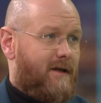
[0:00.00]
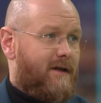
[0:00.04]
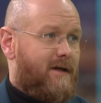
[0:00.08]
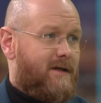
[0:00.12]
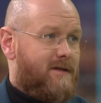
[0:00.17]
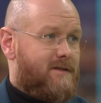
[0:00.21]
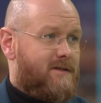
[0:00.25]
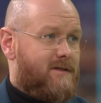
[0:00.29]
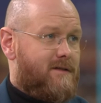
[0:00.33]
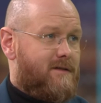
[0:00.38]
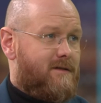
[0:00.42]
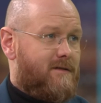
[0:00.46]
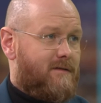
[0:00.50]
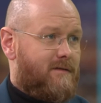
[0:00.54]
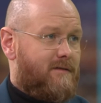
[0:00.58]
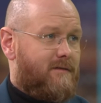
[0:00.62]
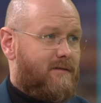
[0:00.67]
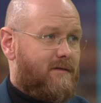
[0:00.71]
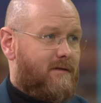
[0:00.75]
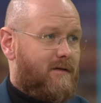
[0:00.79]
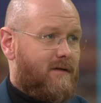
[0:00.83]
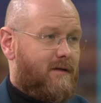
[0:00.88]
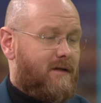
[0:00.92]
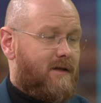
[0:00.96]
it is.
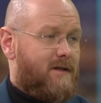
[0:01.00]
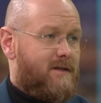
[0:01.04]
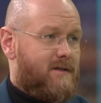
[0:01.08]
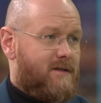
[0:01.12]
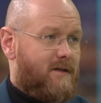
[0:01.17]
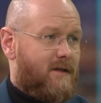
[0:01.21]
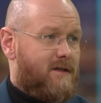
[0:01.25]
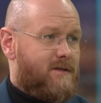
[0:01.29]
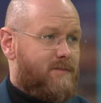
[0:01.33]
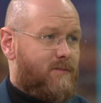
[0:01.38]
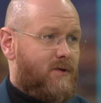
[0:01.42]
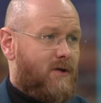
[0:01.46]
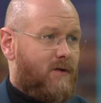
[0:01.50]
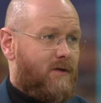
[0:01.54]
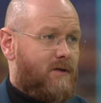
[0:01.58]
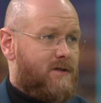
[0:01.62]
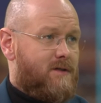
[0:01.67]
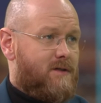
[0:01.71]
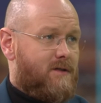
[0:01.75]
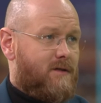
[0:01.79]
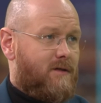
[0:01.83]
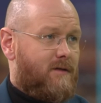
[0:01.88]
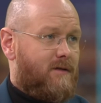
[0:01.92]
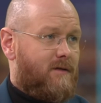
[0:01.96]
Well, let's, from let's one
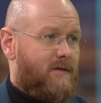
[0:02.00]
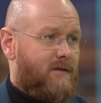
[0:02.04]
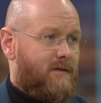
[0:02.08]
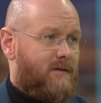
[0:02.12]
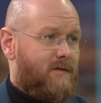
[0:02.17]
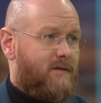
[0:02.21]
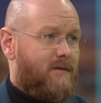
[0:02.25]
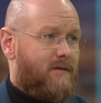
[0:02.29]
side, yes,